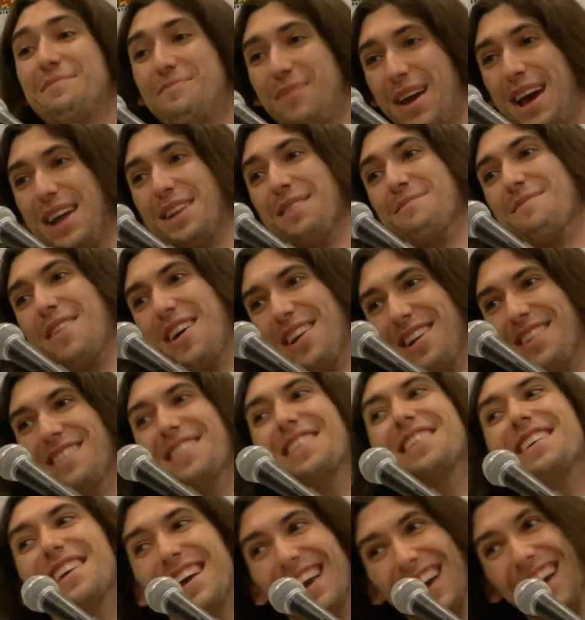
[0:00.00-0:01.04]
pandemonium.
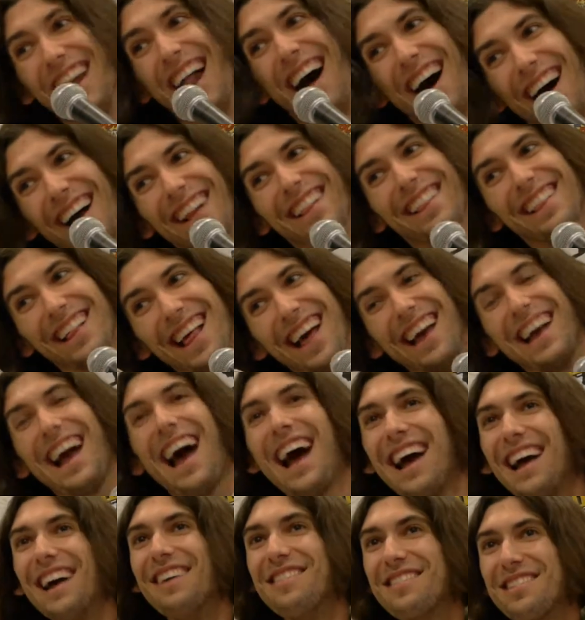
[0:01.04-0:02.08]
It's like,
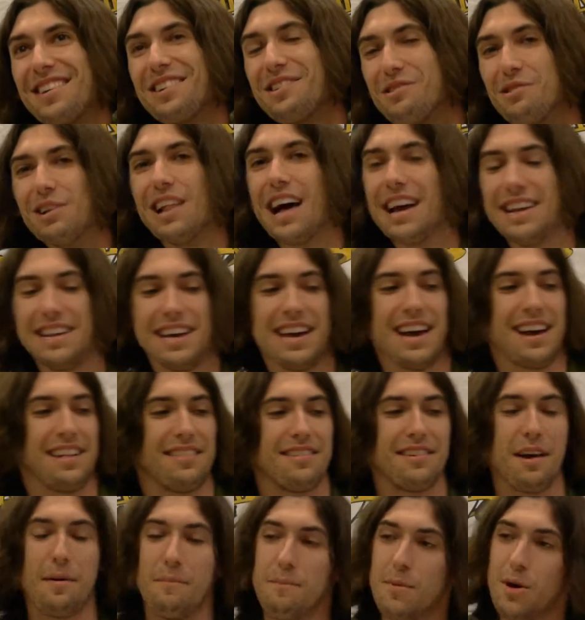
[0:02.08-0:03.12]
it's a cool idea.
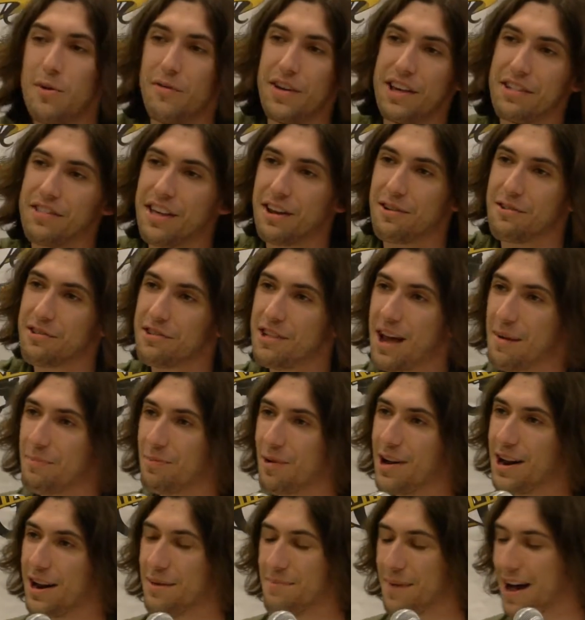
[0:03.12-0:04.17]
It's movies that are
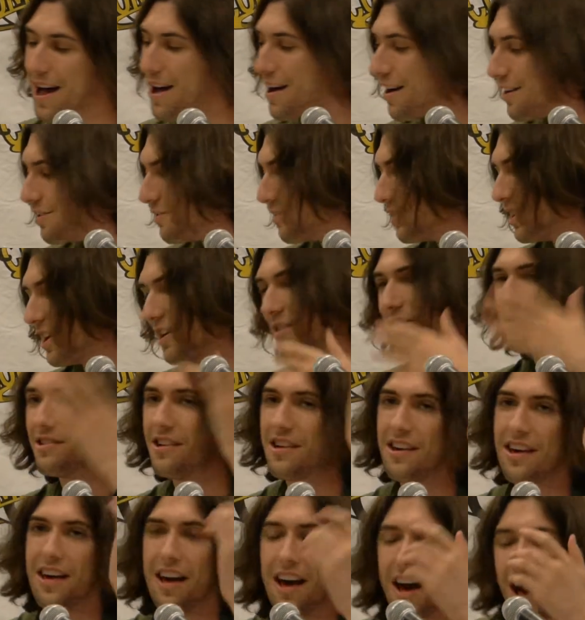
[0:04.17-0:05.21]
separated by 100 years.
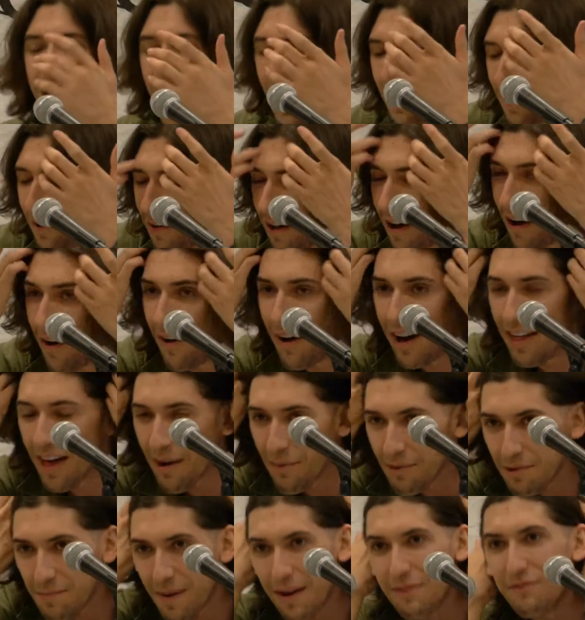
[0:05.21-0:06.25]
I don't know.
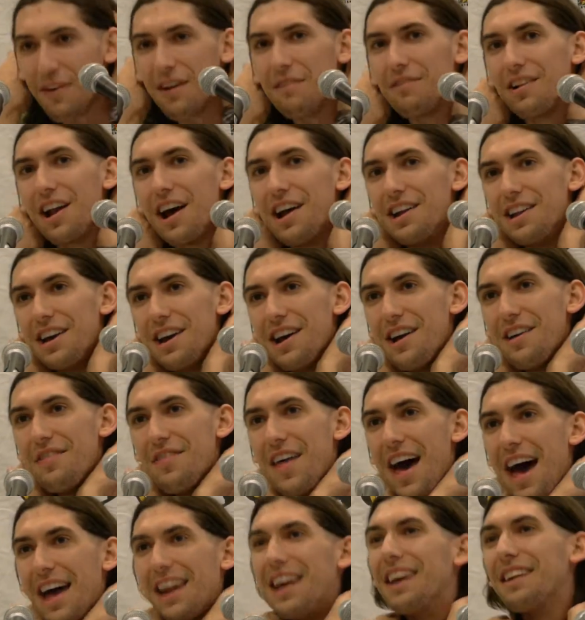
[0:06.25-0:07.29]
That was my favorite idea
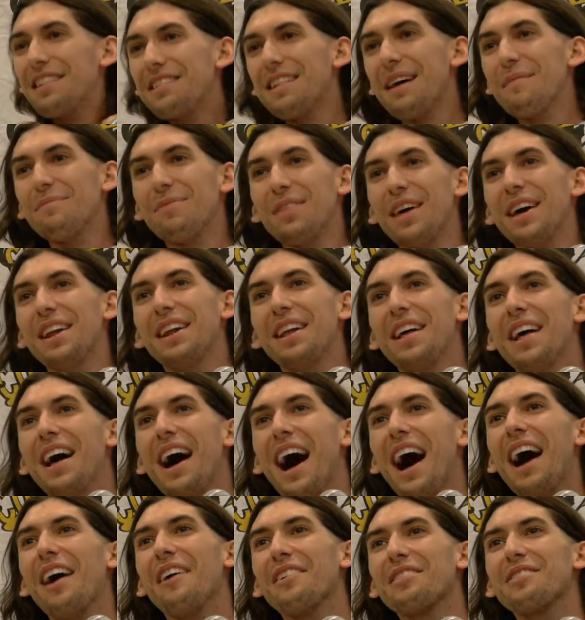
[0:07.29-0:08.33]
in that, except that
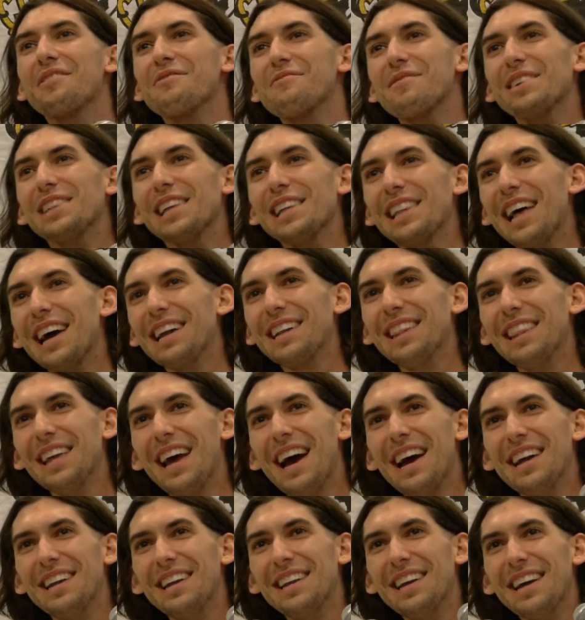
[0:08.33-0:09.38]
I also really like the
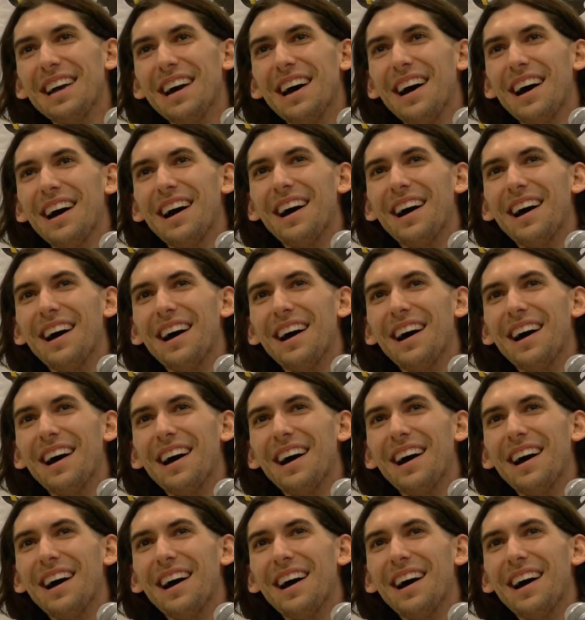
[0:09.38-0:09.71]
idea,